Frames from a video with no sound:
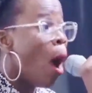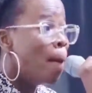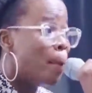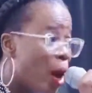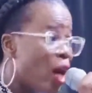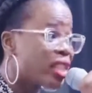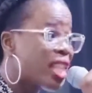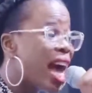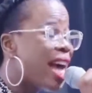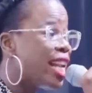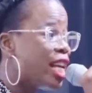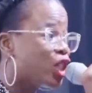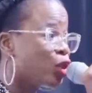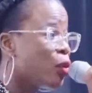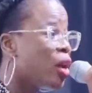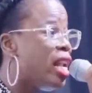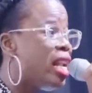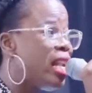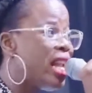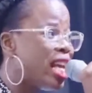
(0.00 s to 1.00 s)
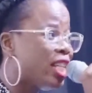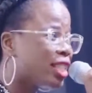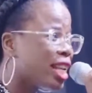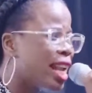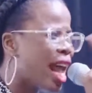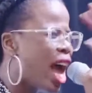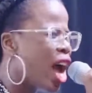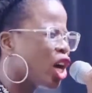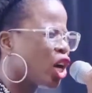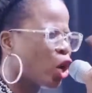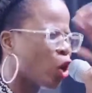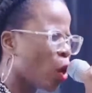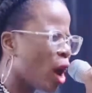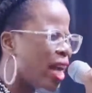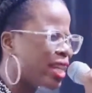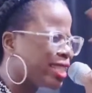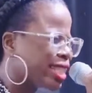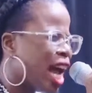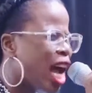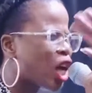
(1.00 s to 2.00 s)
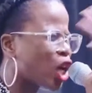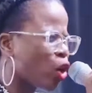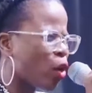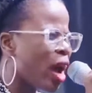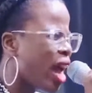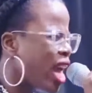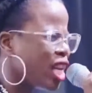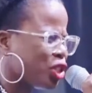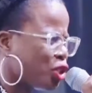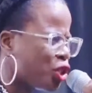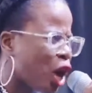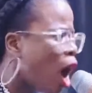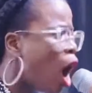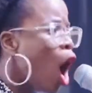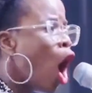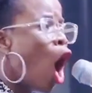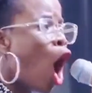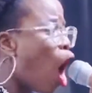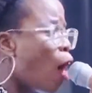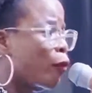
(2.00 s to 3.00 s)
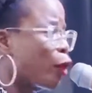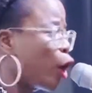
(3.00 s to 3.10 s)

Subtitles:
but that is releasing a greater grace of